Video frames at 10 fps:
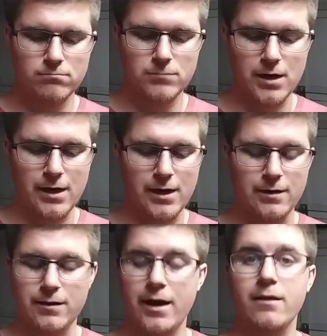uh,
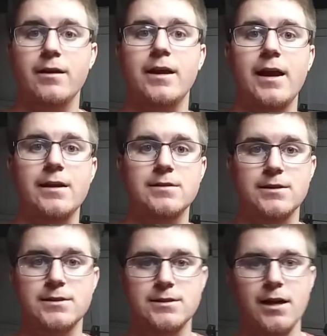LEDs
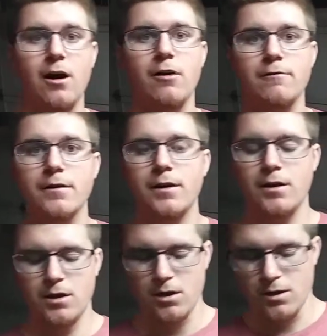itself,
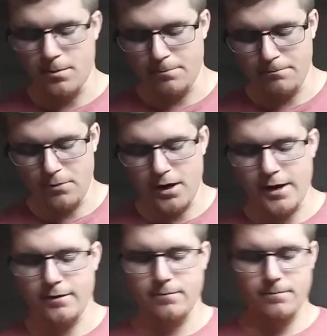
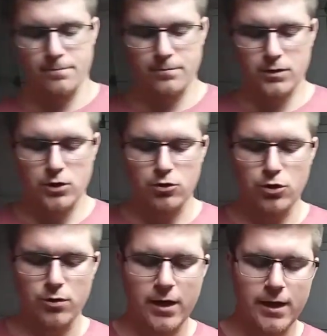but you
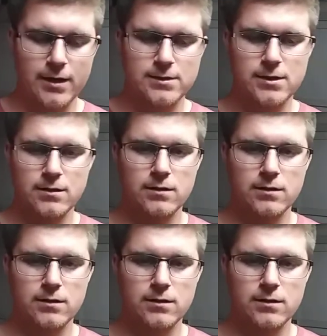do get